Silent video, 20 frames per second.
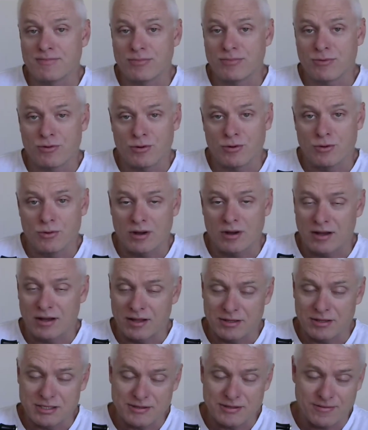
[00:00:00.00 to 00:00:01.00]
through
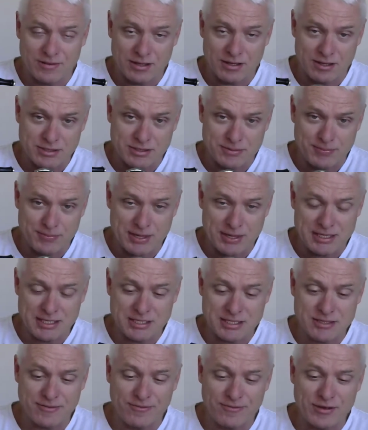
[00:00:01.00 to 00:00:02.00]
a
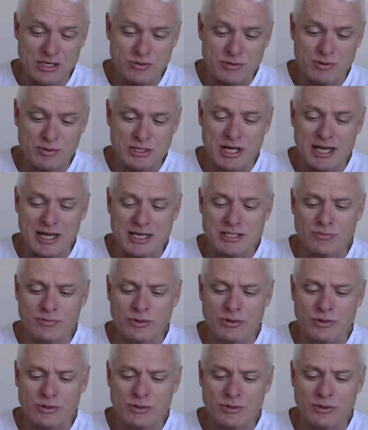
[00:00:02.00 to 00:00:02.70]
species of fish we chase,